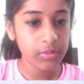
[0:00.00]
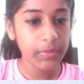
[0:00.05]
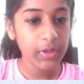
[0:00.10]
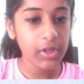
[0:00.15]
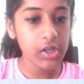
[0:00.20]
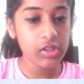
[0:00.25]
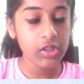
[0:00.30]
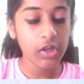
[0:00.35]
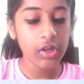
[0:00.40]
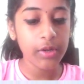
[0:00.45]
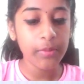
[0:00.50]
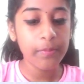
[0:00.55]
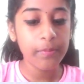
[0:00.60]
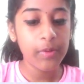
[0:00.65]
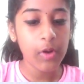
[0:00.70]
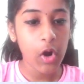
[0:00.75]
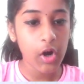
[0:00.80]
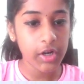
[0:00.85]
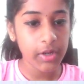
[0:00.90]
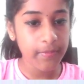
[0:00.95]
because you're going
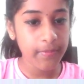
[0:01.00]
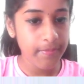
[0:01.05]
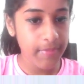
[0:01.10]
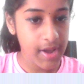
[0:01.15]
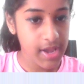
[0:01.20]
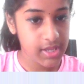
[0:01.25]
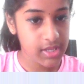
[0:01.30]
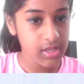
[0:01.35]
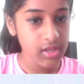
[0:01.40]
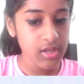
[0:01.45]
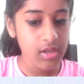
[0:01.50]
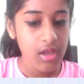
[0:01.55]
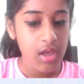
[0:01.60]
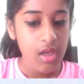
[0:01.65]
to plot up pi.